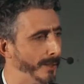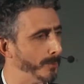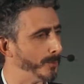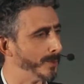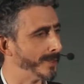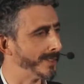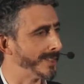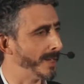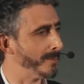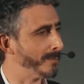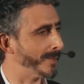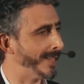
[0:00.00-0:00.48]

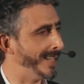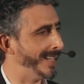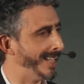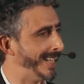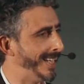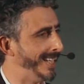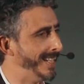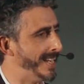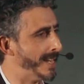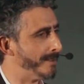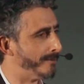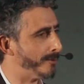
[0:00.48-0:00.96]
was something
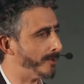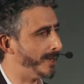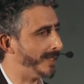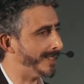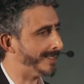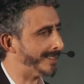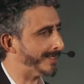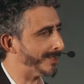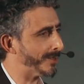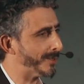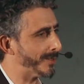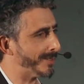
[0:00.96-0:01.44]
he never
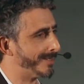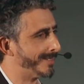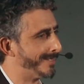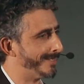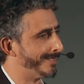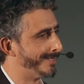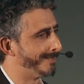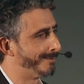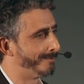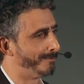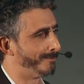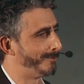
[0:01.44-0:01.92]

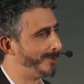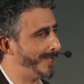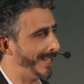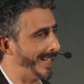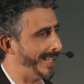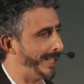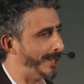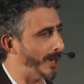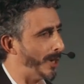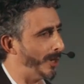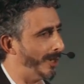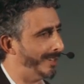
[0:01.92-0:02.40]

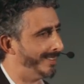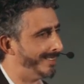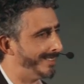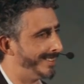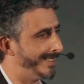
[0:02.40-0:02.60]
really got.